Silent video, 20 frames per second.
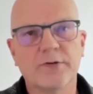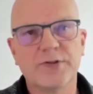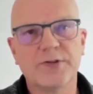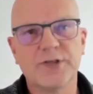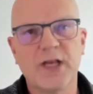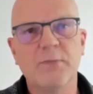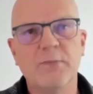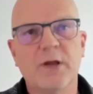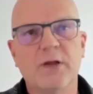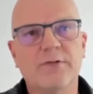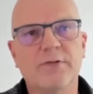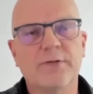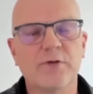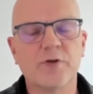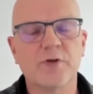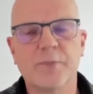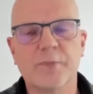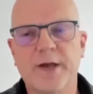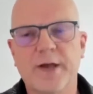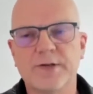team in
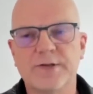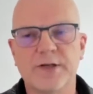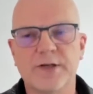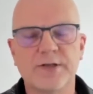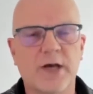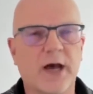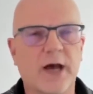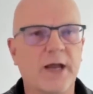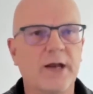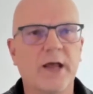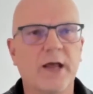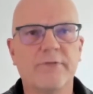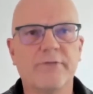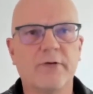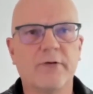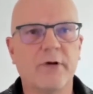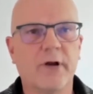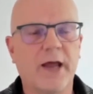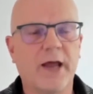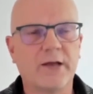FuseBase is I
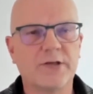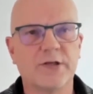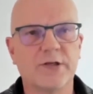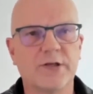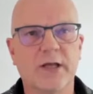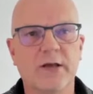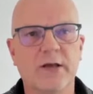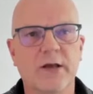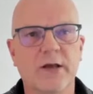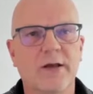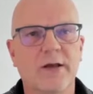never actually